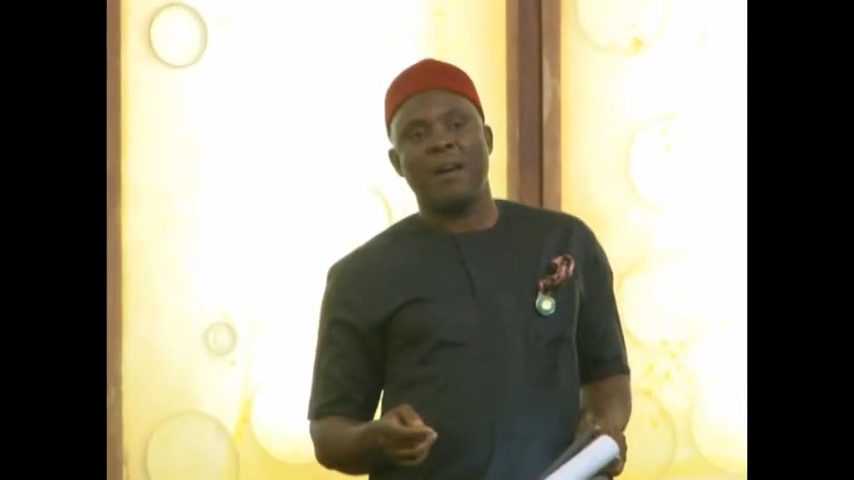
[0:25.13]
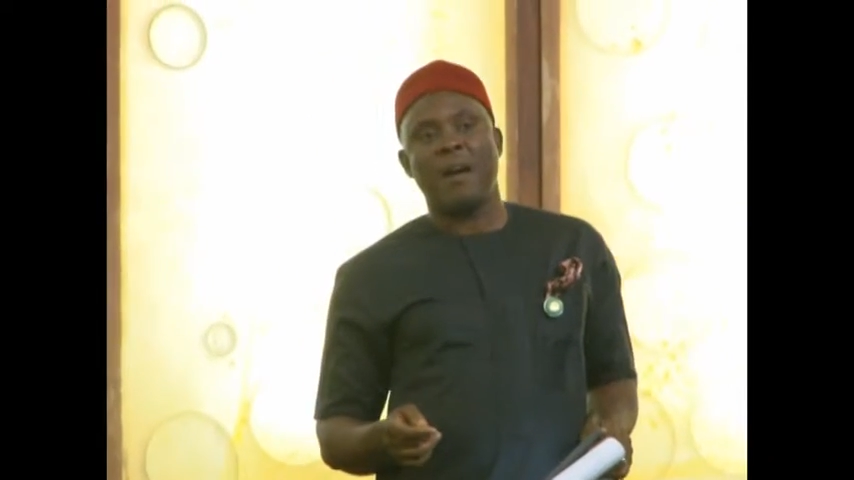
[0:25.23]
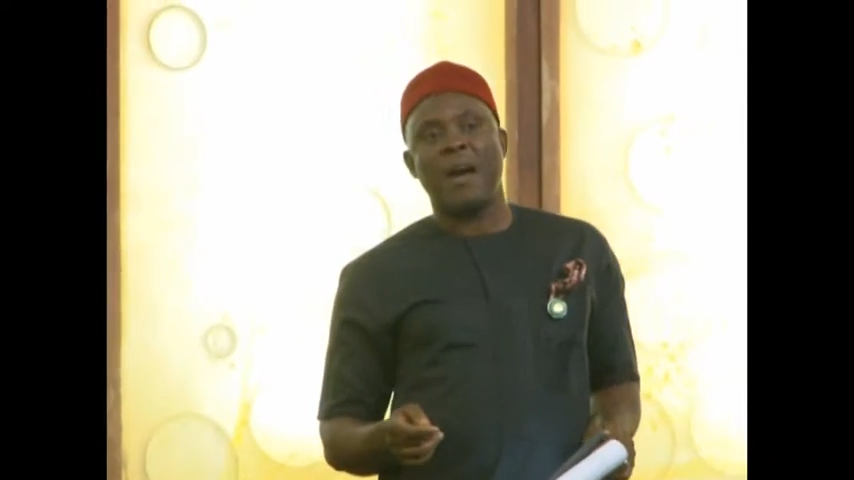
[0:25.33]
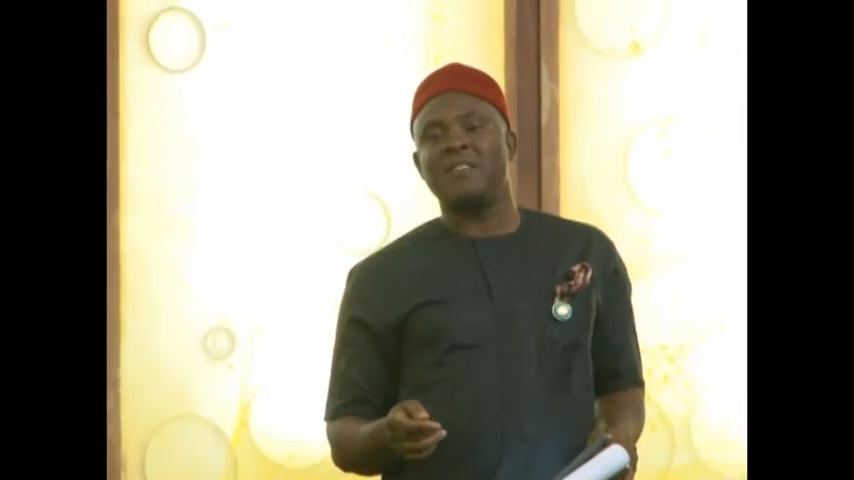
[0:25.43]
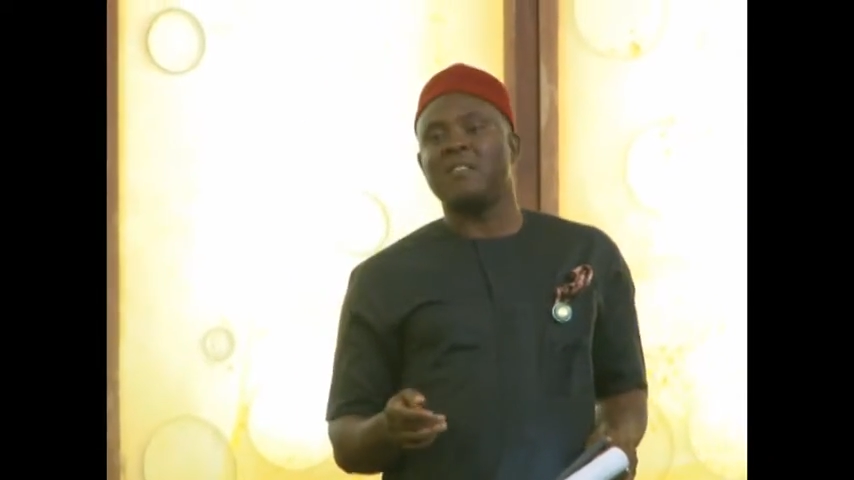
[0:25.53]

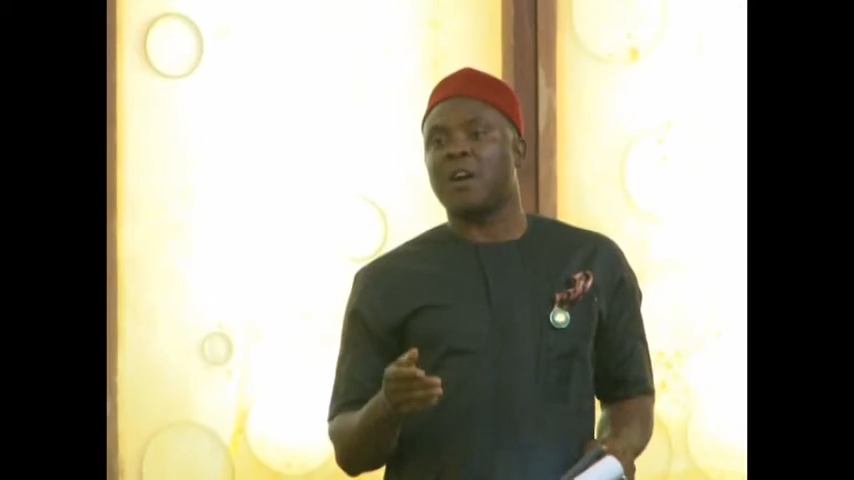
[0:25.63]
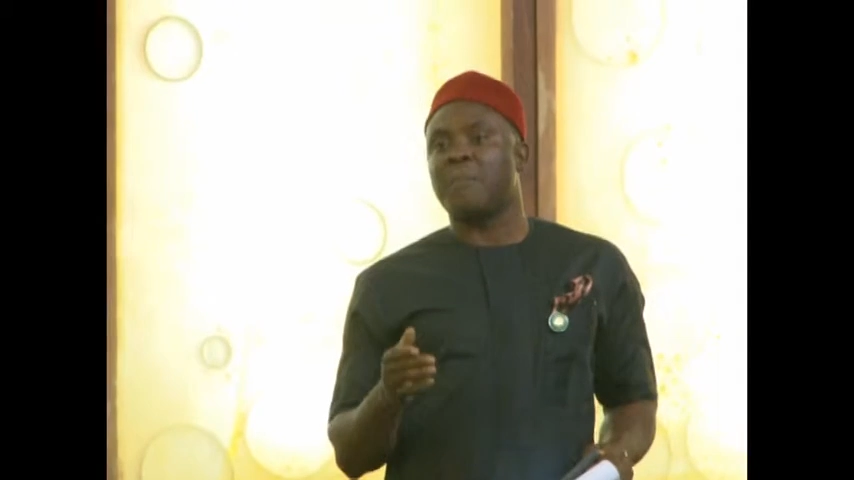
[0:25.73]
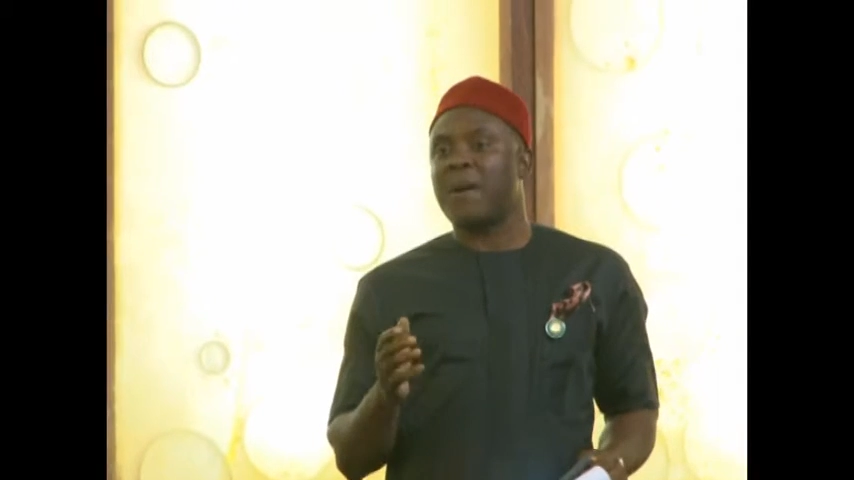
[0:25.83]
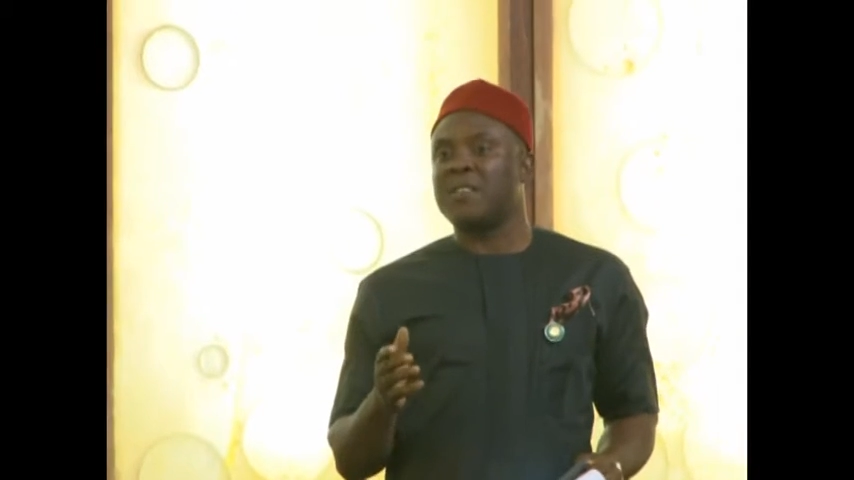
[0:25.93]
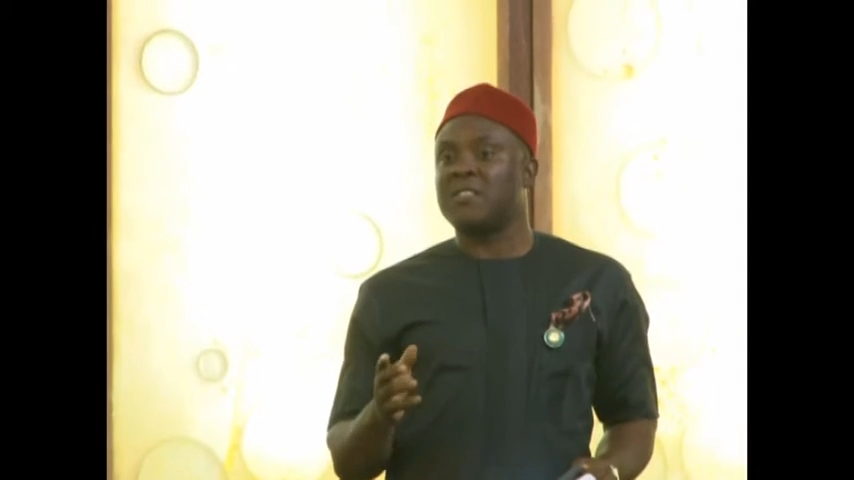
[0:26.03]
has the
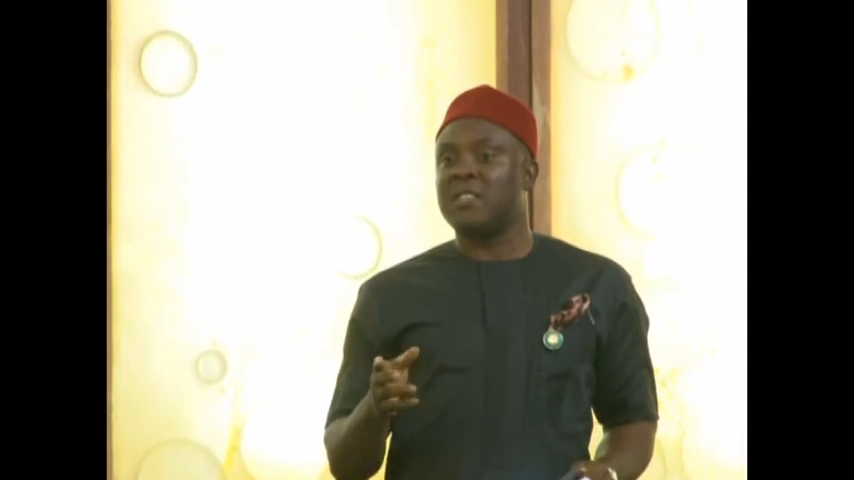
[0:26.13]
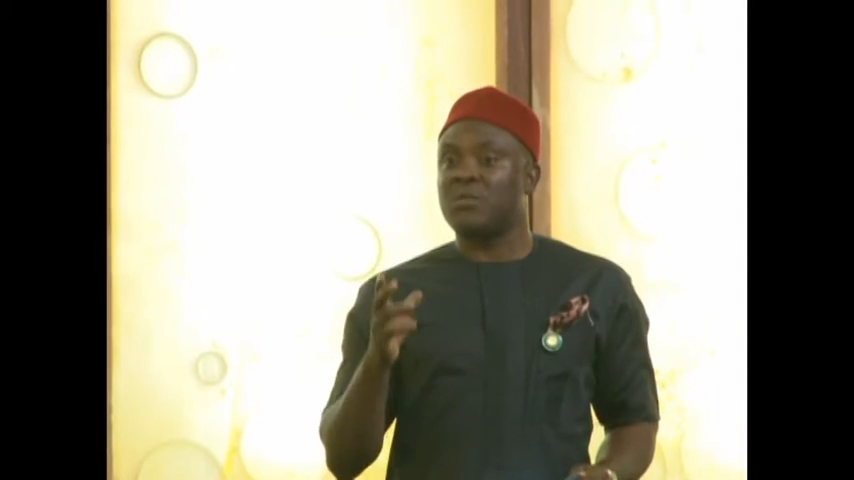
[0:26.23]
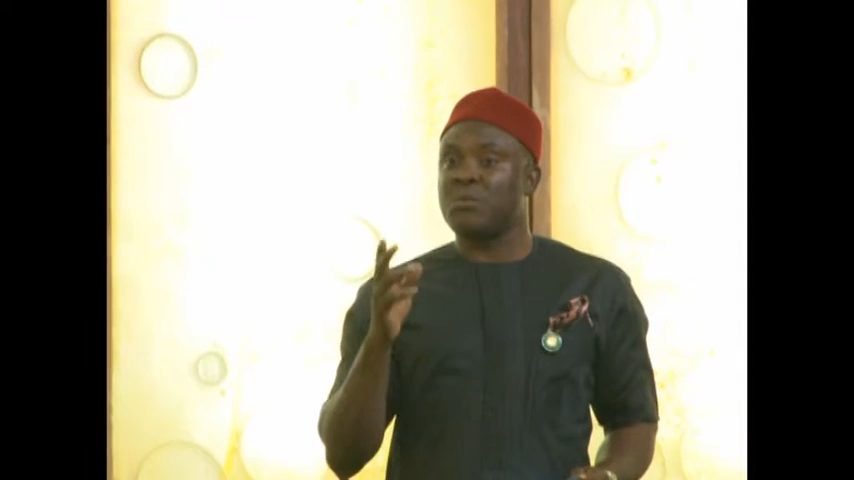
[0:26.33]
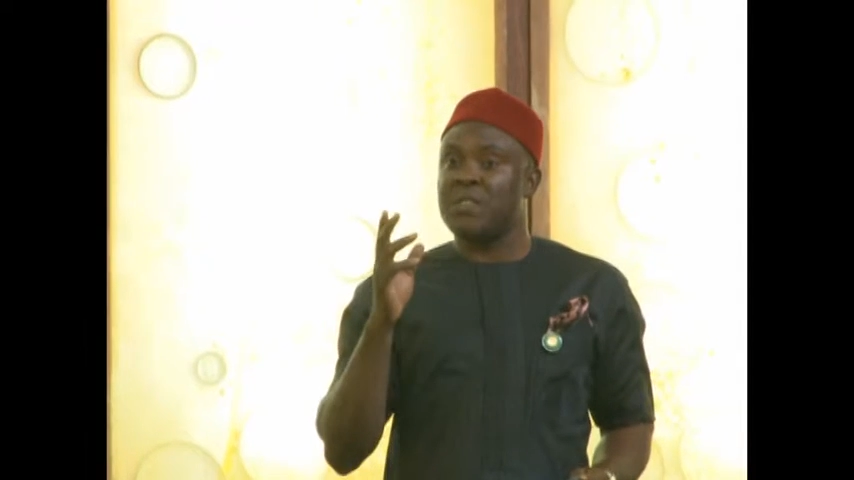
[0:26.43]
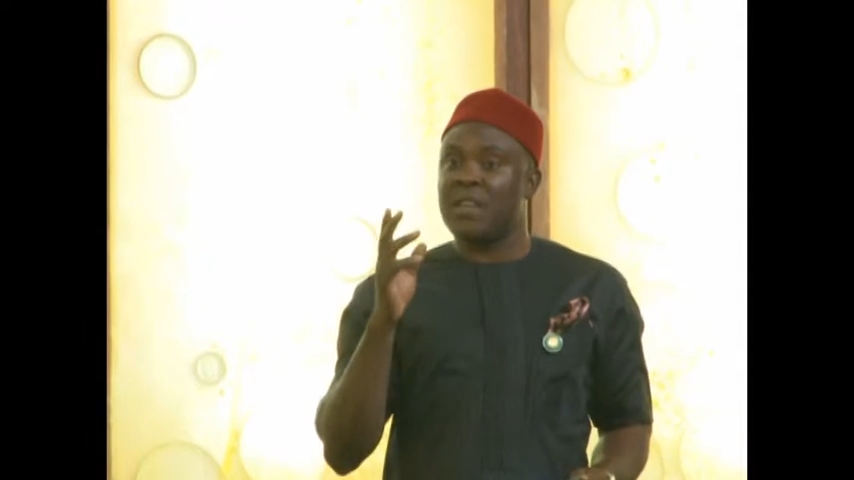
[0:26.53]
capacity
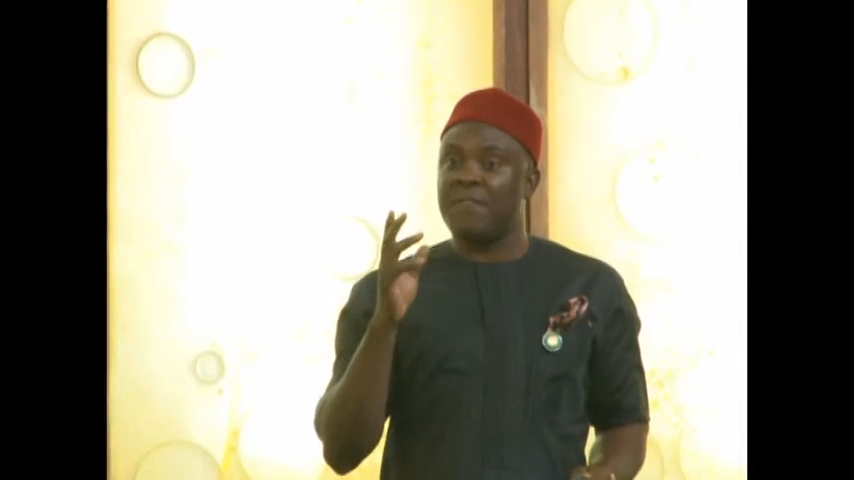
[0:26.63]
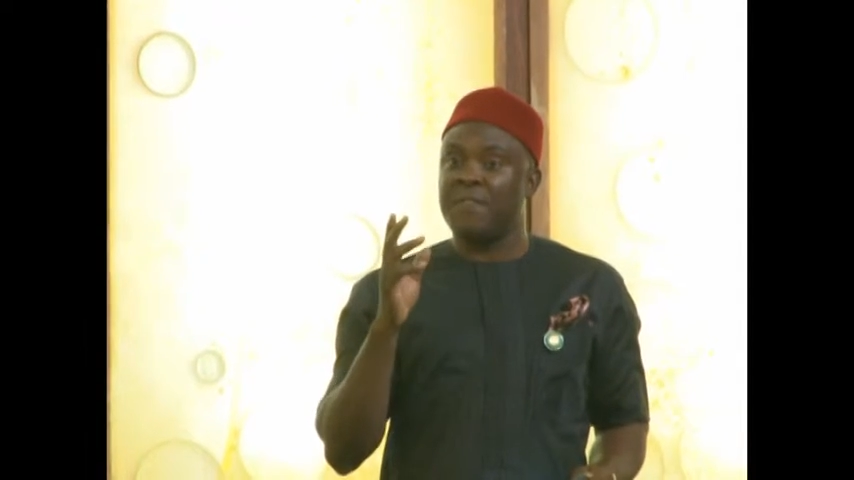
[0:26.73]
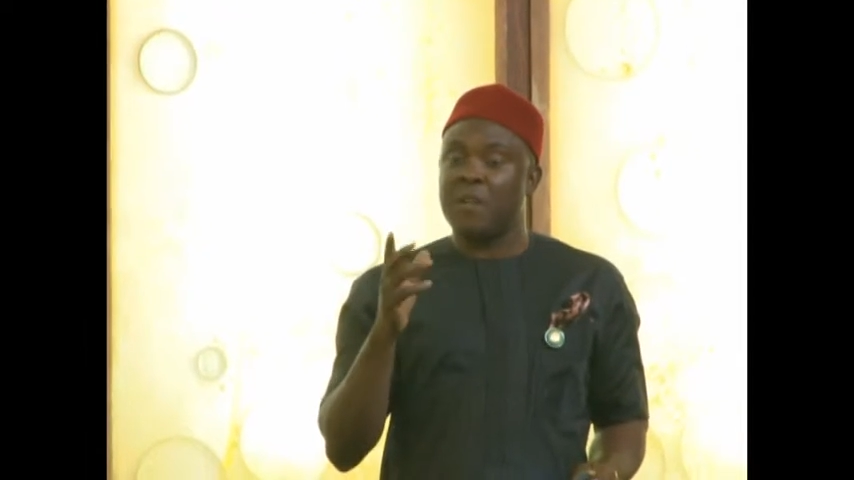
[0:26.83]
to save